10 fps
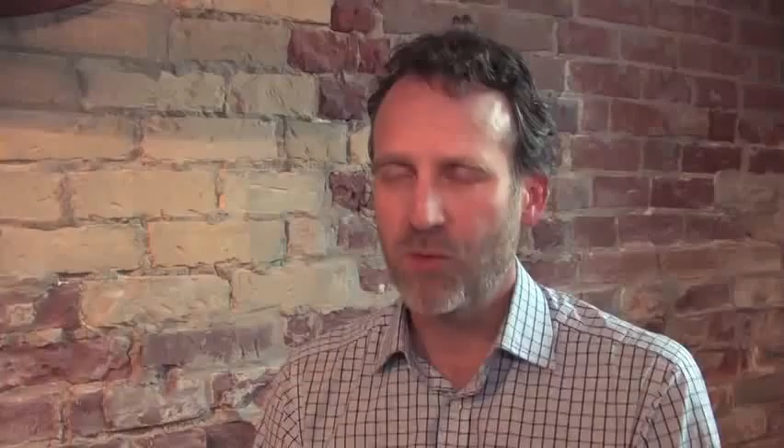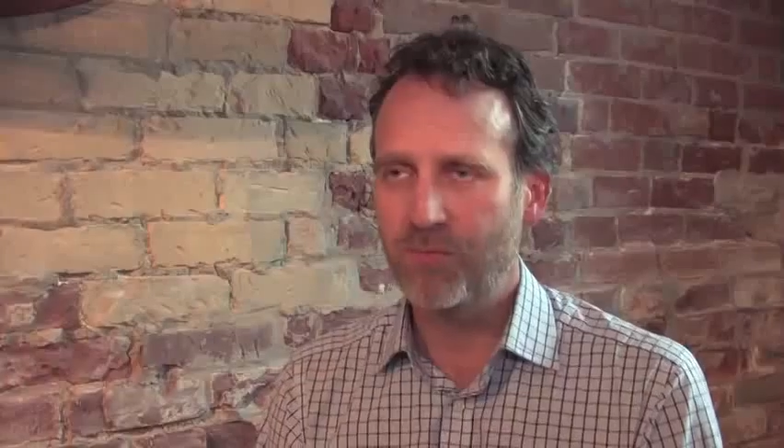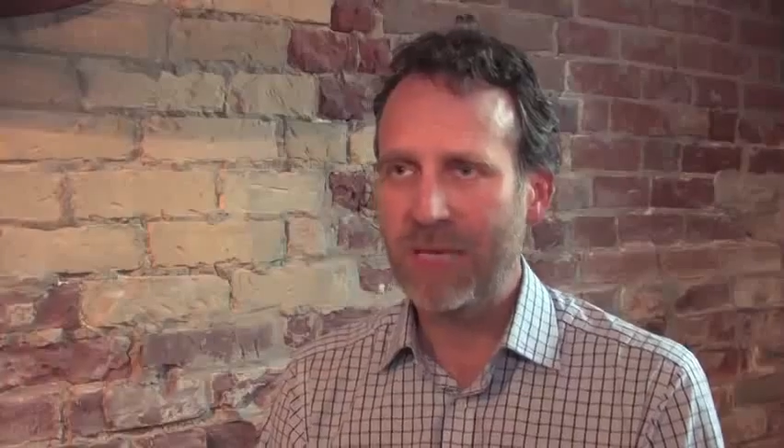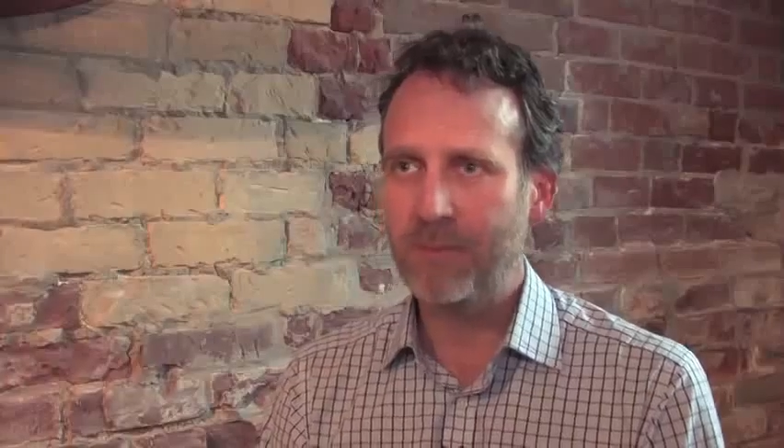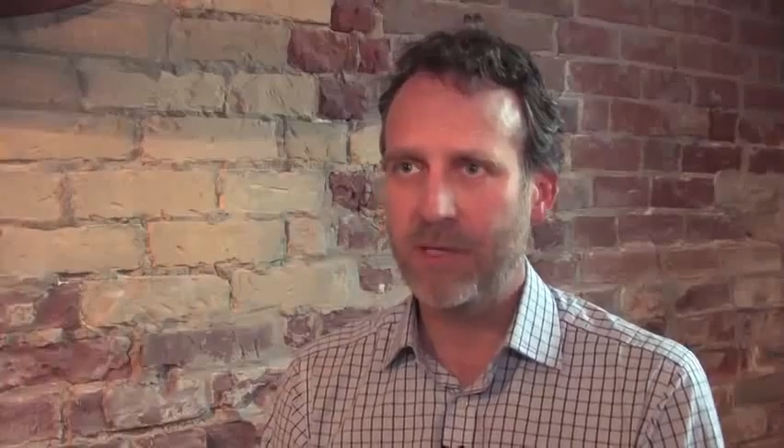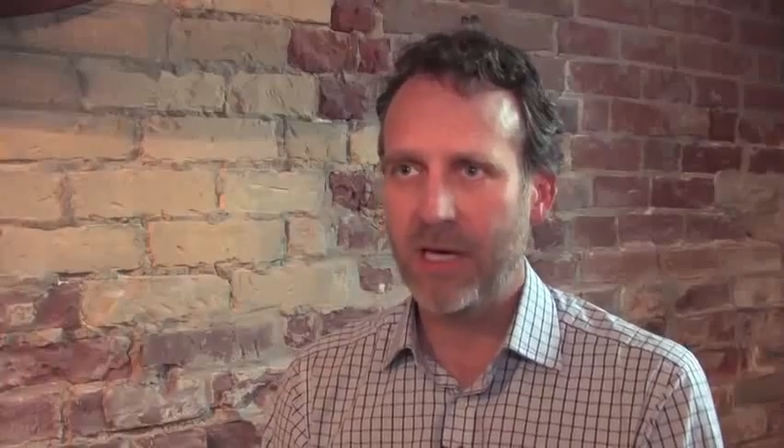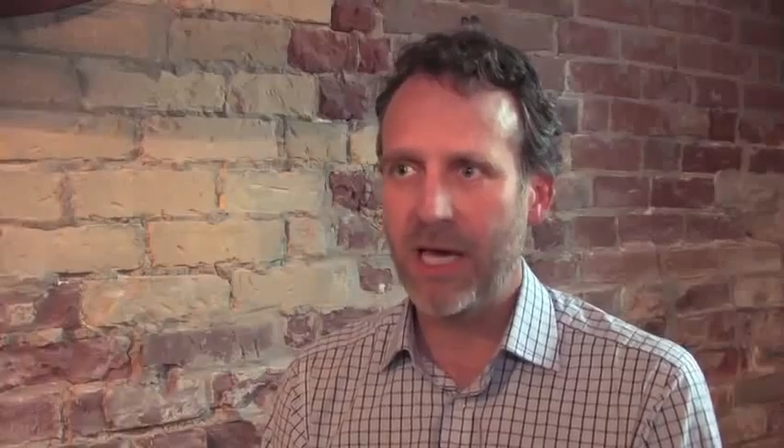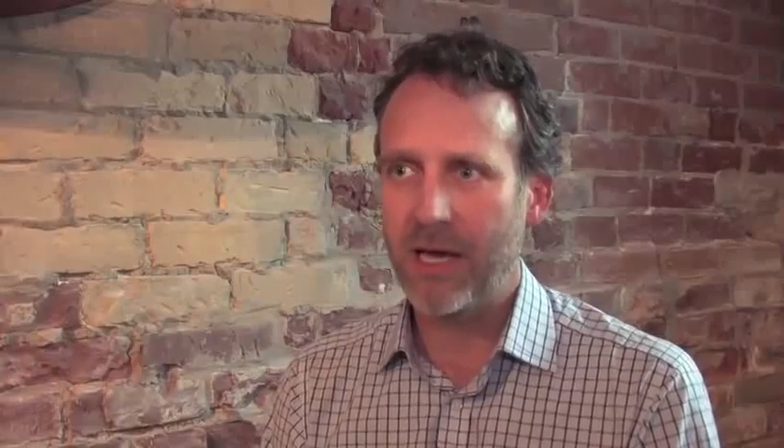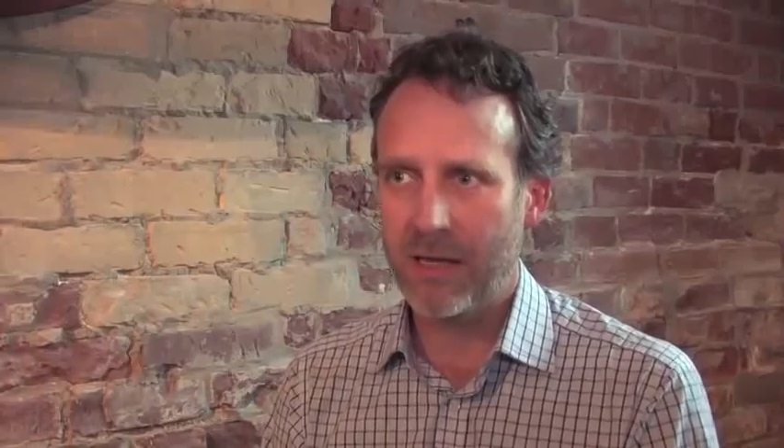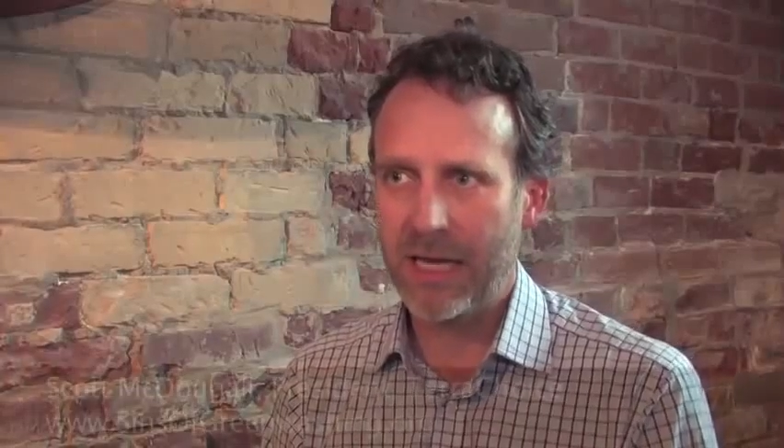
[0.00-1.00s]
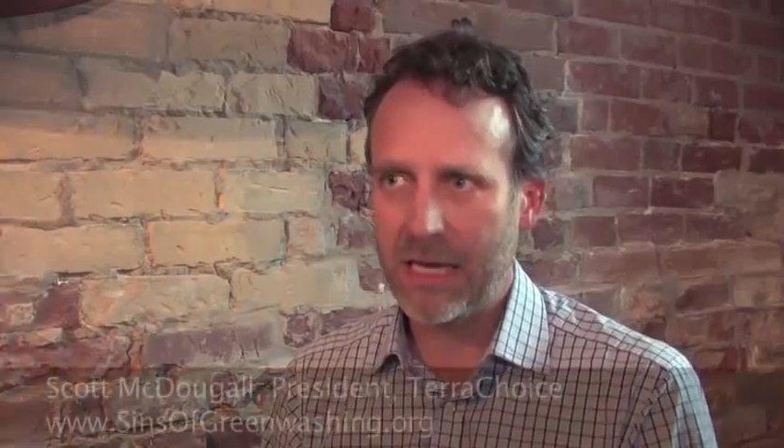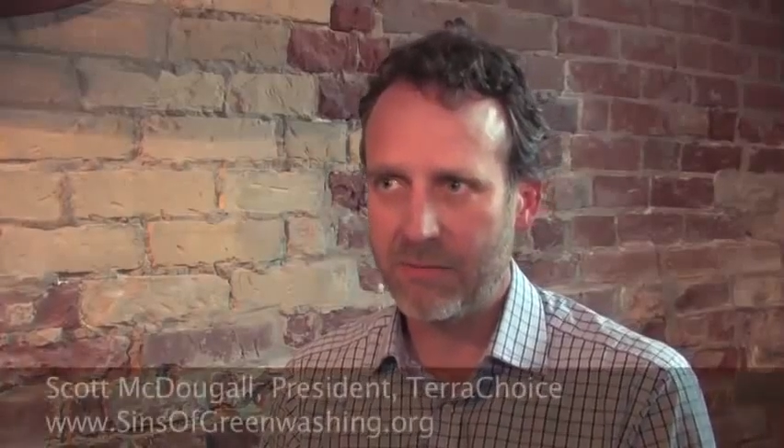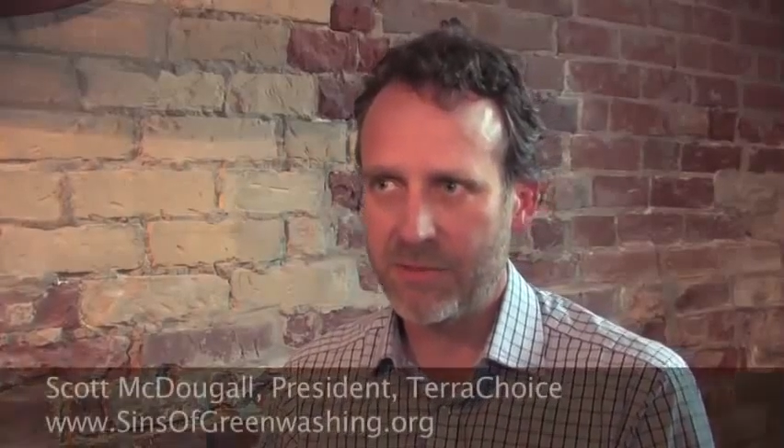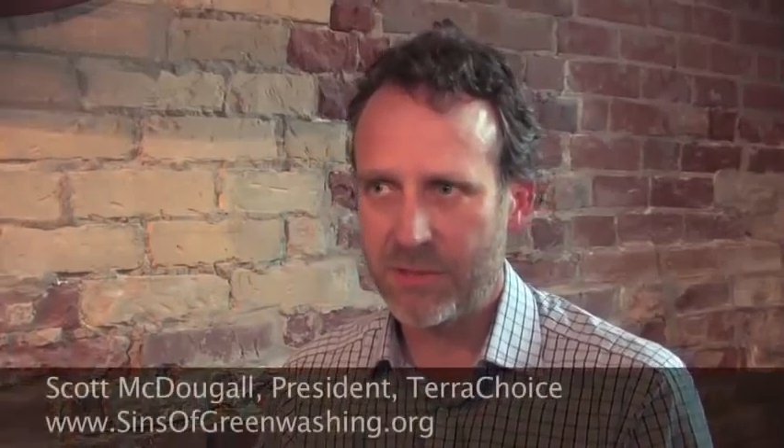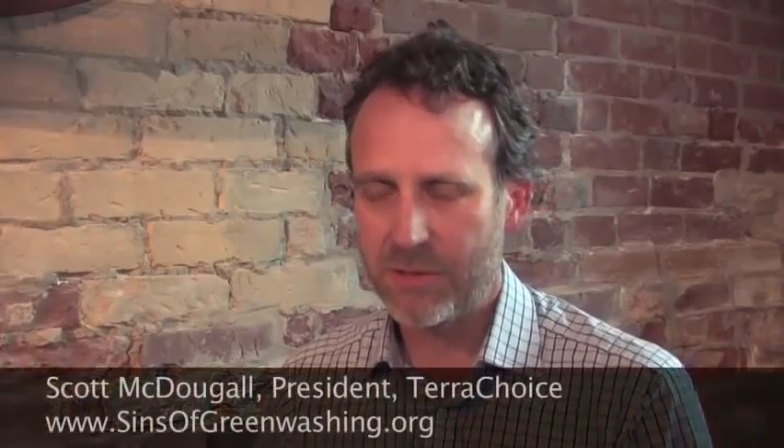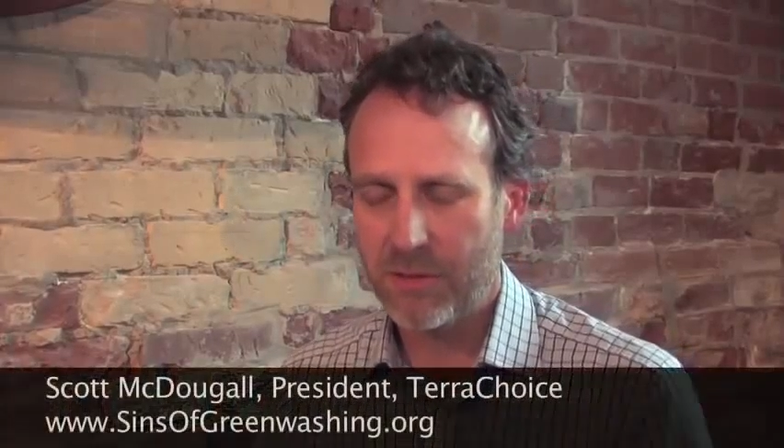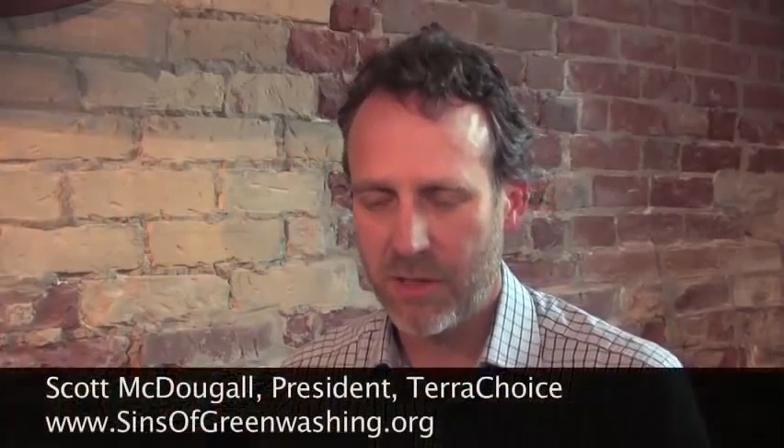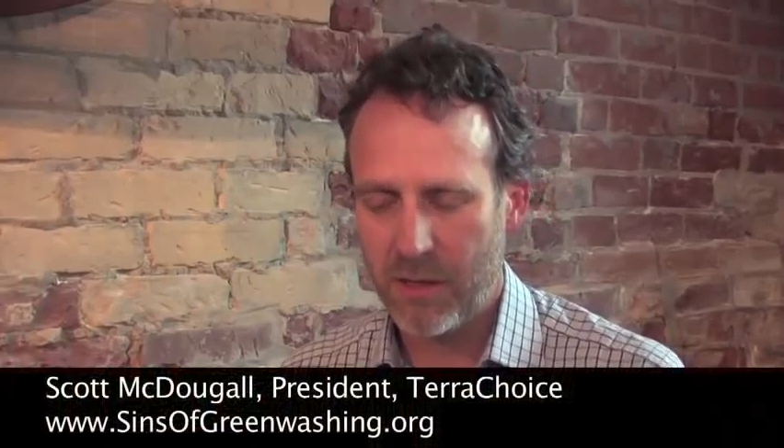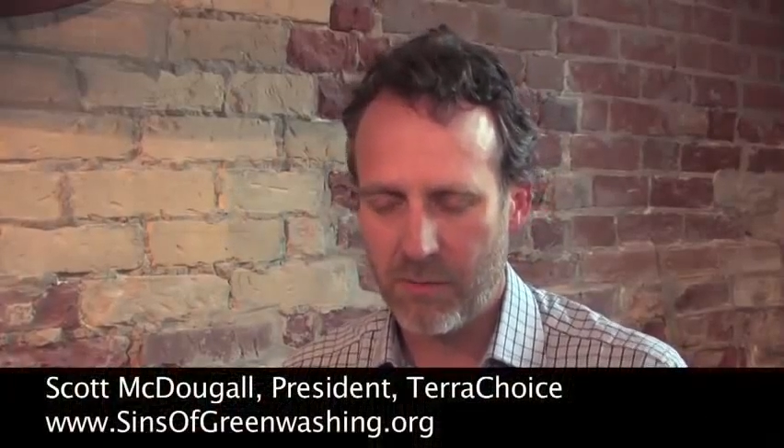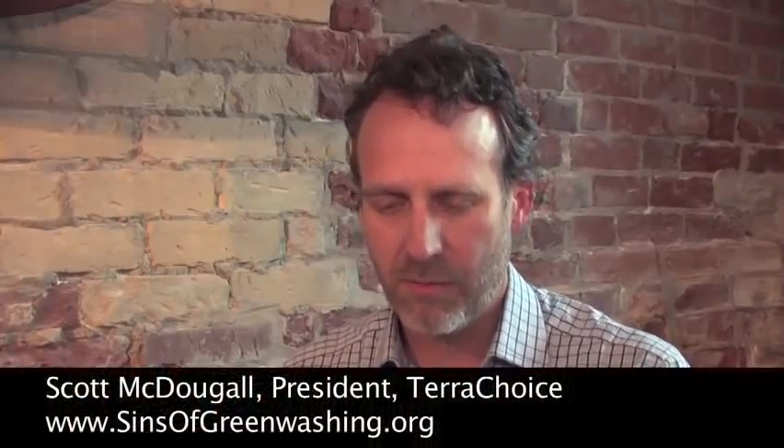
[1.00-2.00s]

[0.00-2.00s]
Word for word: BPA claims, uh,